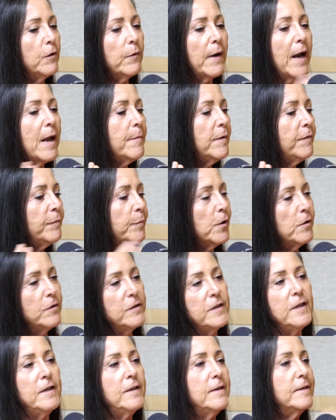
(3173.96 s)
A gram of
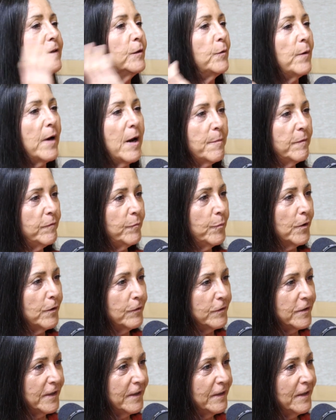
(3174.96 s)
protein is a gram of
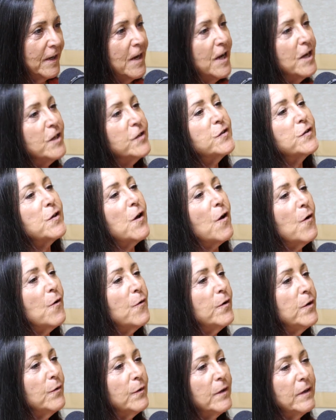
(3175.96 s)
protein, so
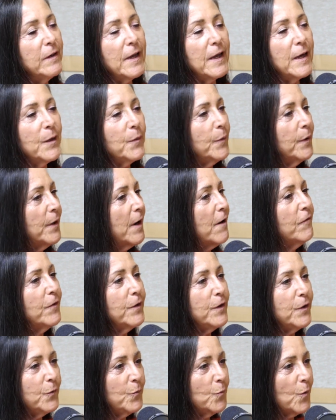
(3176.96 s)
you can get it wherever
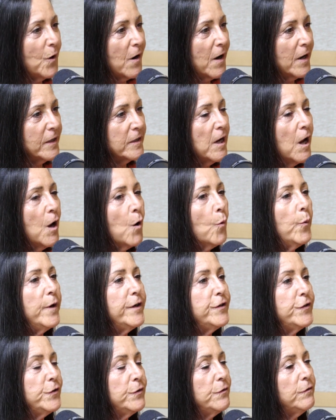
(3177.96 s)
you want.
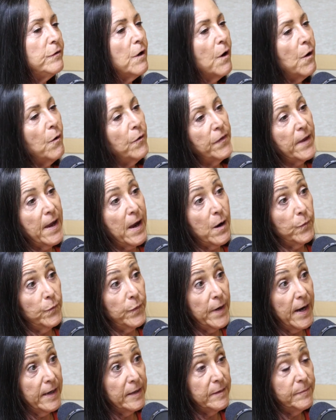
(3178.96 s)
We do know that
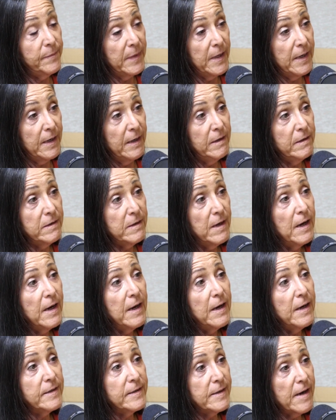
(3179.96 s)
red meat
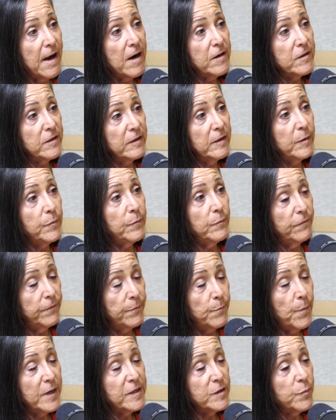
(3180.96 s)
is actually
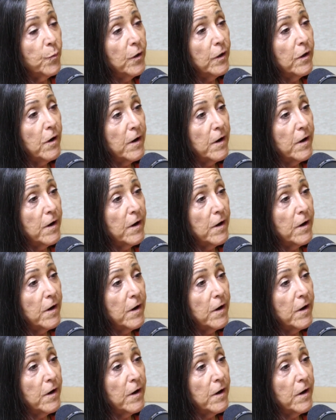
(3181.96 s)
much more